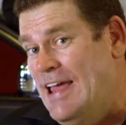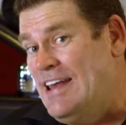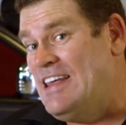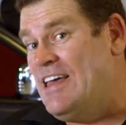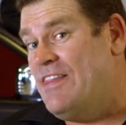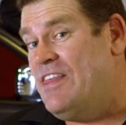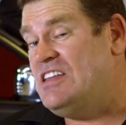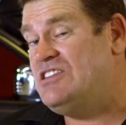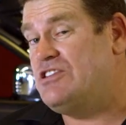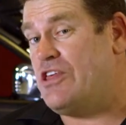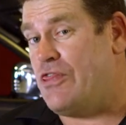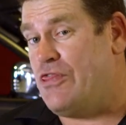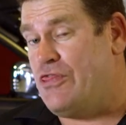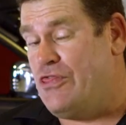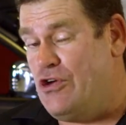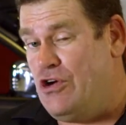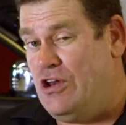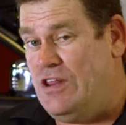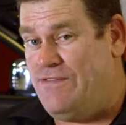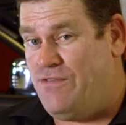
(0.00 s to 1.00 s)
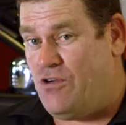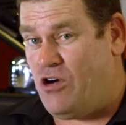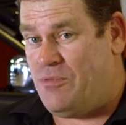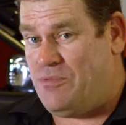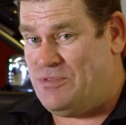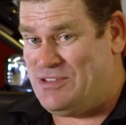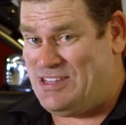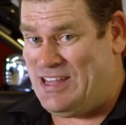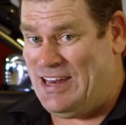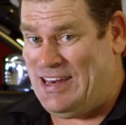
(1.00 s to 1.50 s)
Now that's a thirty-five
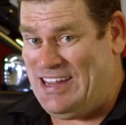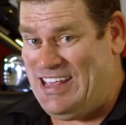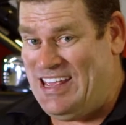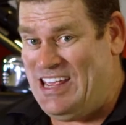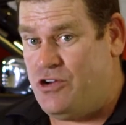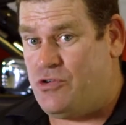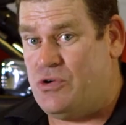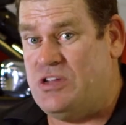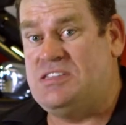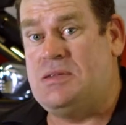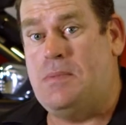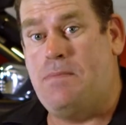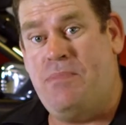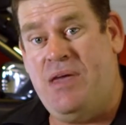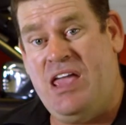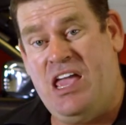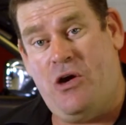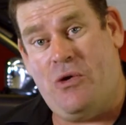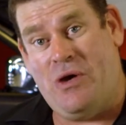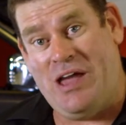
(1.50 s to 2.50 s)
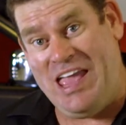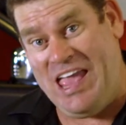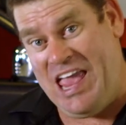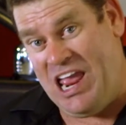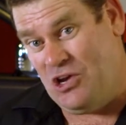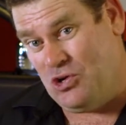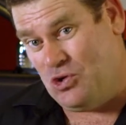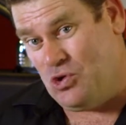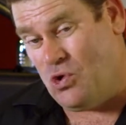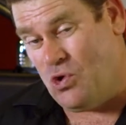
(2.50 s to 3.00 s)
percent increase in power
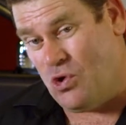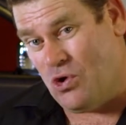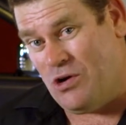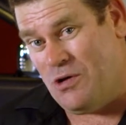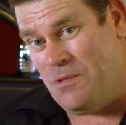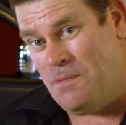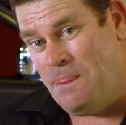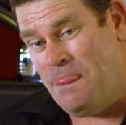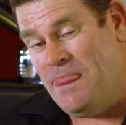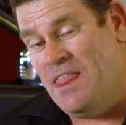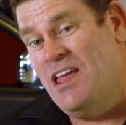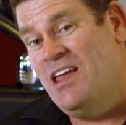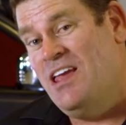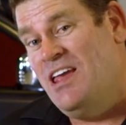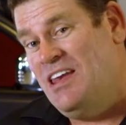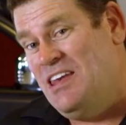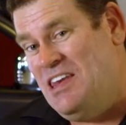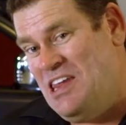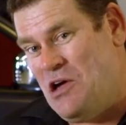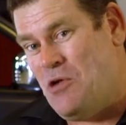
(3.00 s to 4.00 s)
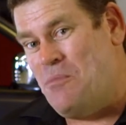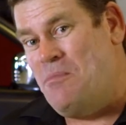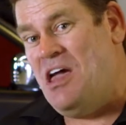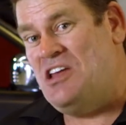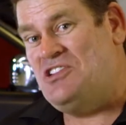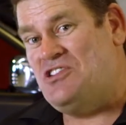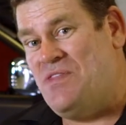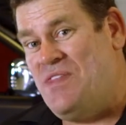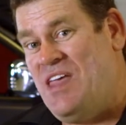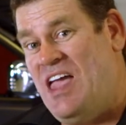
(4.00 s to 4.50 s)
and torque. Now
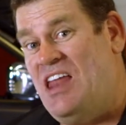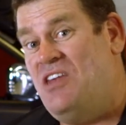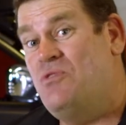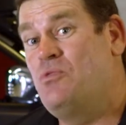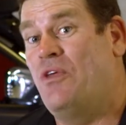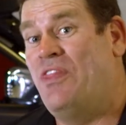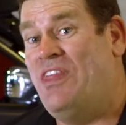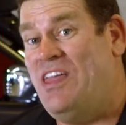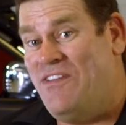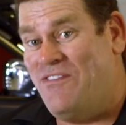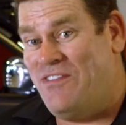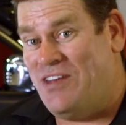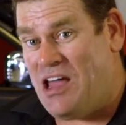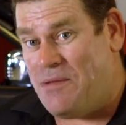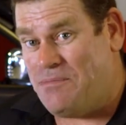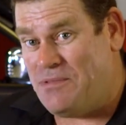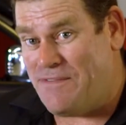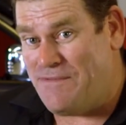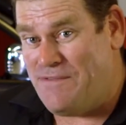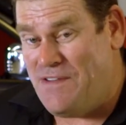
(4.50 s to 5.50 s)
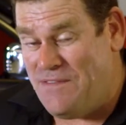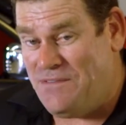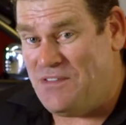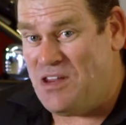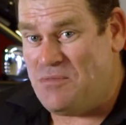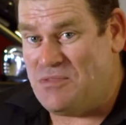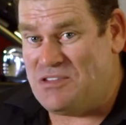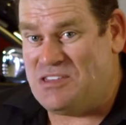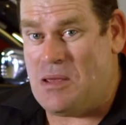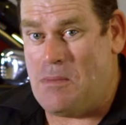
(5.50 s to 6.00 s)
imagine that with even up to
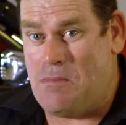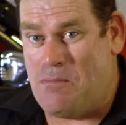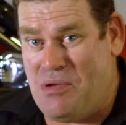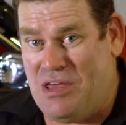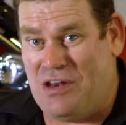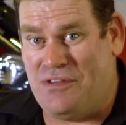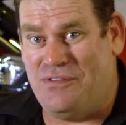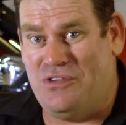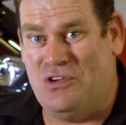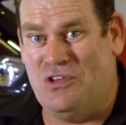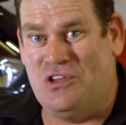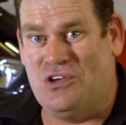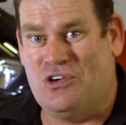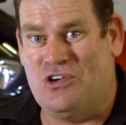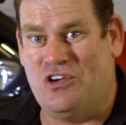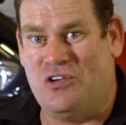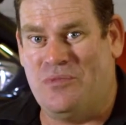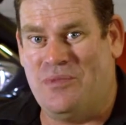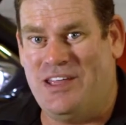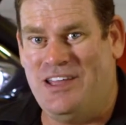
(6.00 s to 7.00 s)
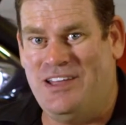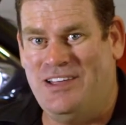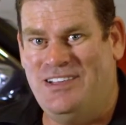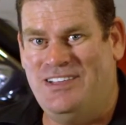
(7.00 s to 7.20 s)
fifteen percent better fuel economy.